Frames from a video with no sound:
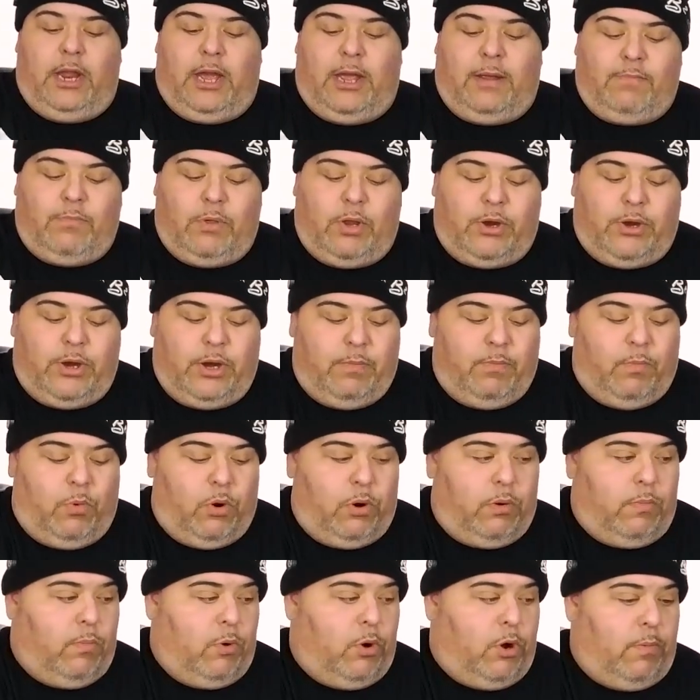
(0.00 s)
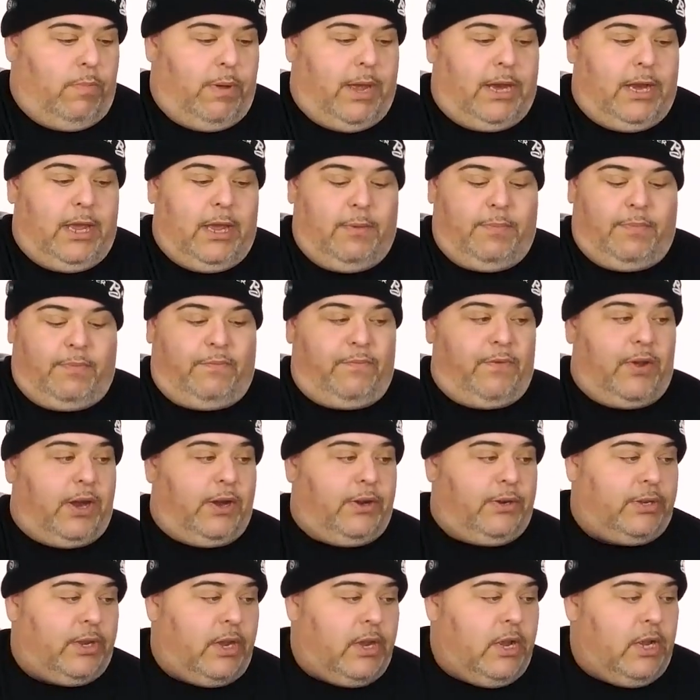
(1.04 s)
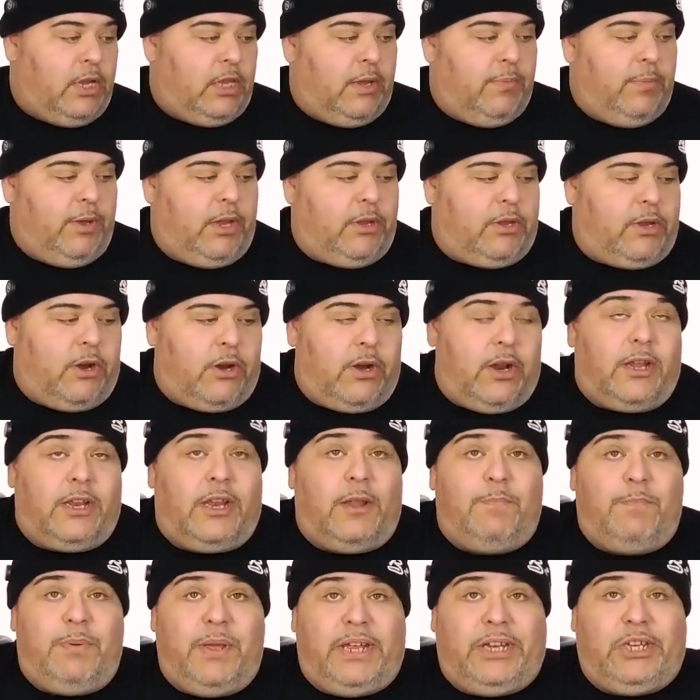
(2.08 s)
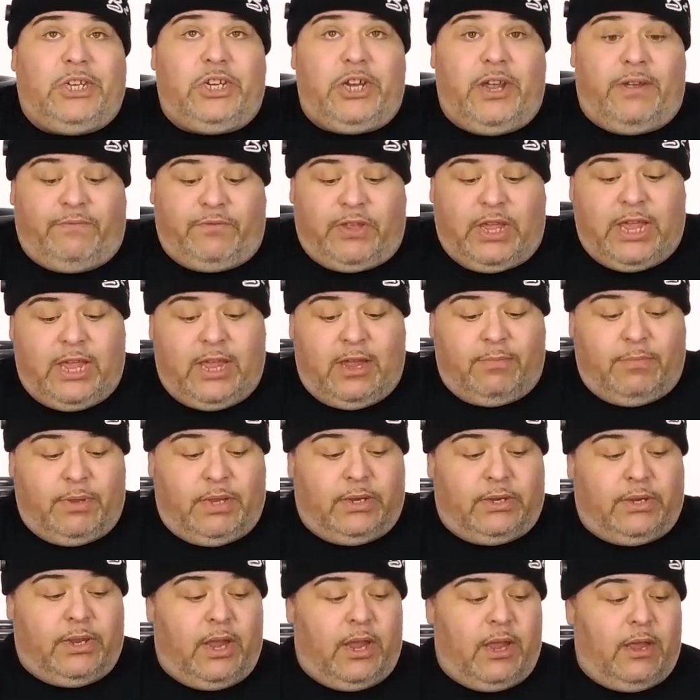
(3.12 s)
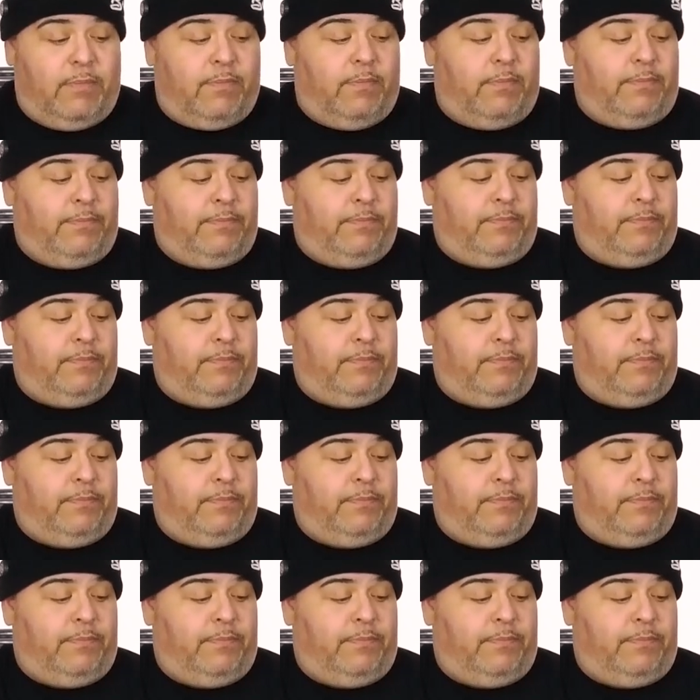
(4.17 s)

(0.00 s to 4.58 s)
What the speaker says: And I'm learning more and more about amplifiers. Let me turn on the Big Jeff cam this time.